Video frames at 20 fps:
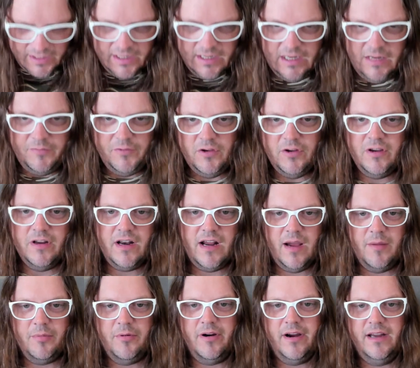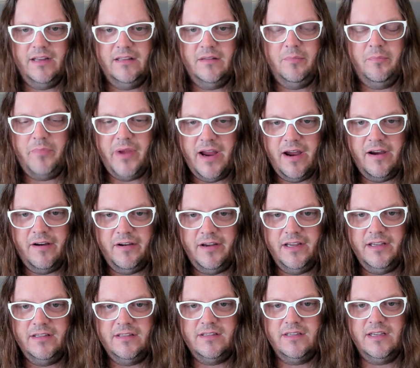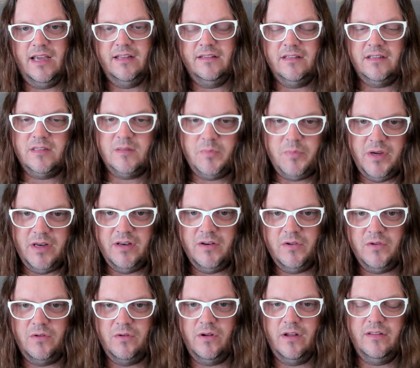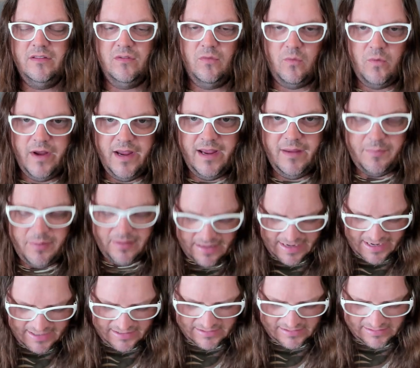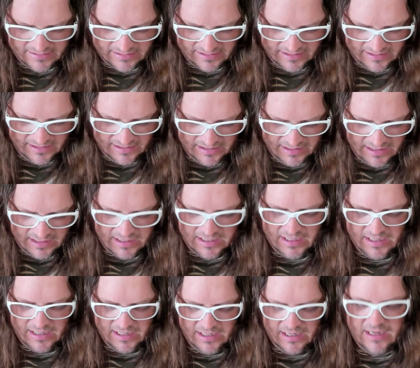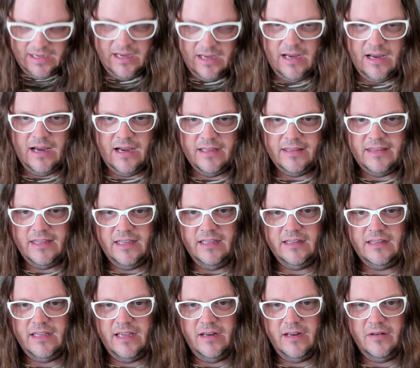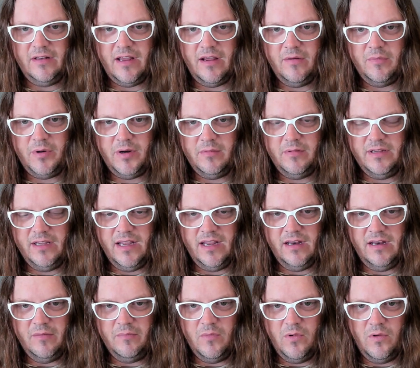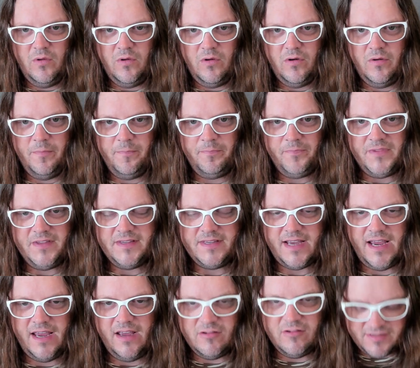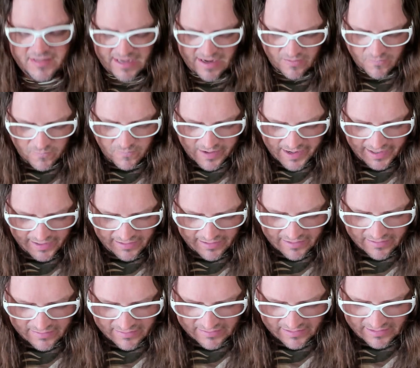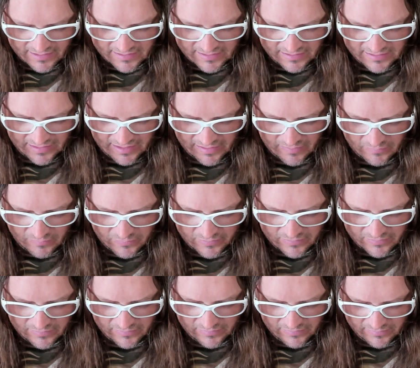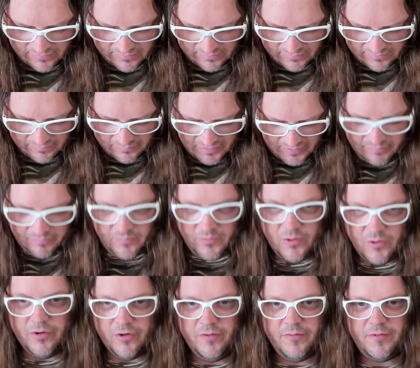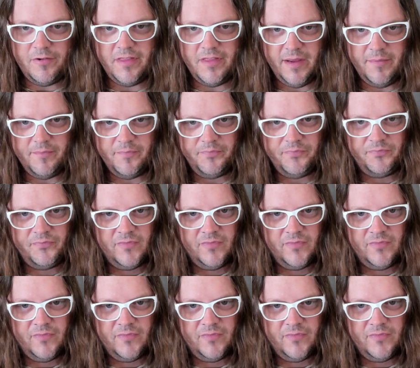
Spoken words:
If you could upgrade the bearings and the spindle and the wear plates, I think that they would probably get more sales that way, and I think it would be good for them.